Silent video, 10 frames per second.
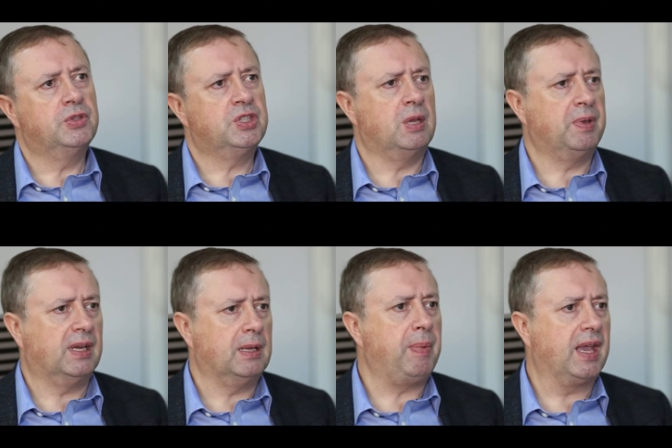
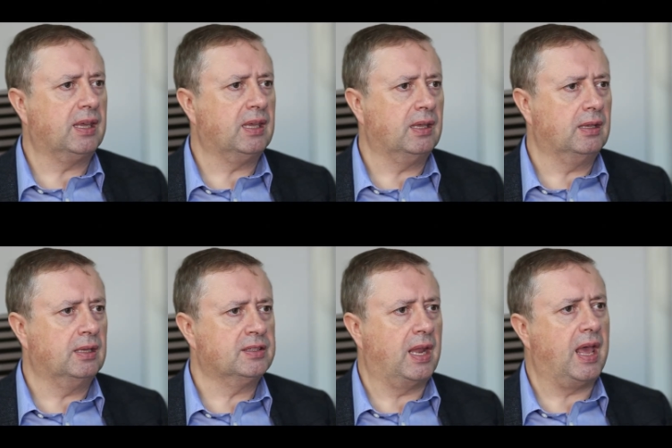Typically, banking
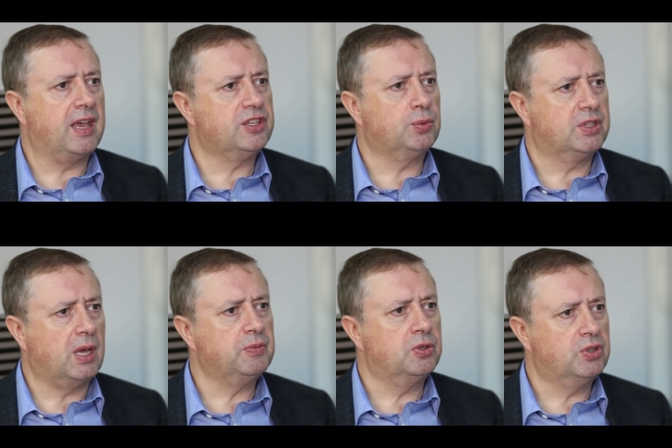is the last to adopt